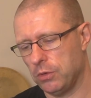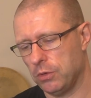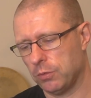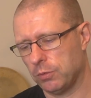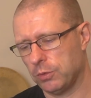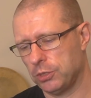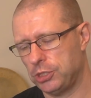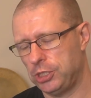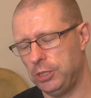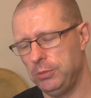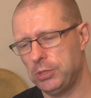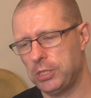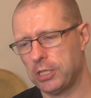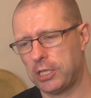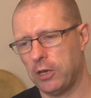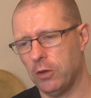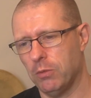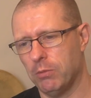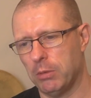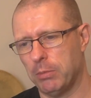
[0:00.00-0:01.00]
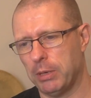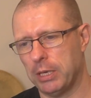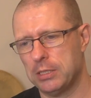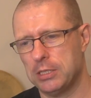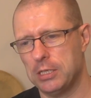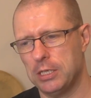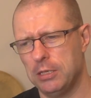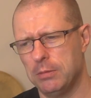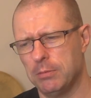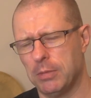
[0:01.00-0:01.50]
which seems to kill my
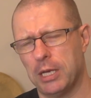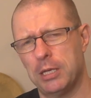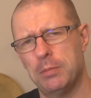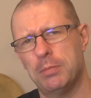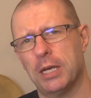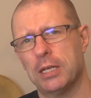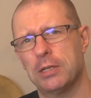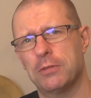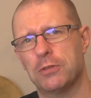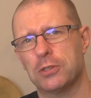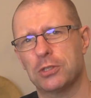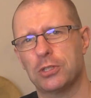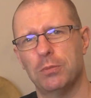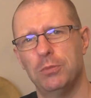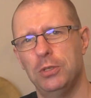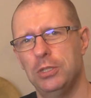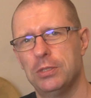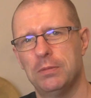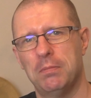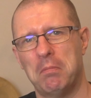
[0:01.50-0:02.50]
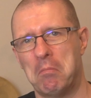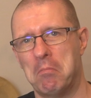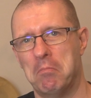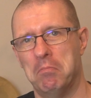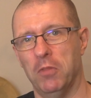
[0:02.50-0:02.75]
battery in my iPad for some reason,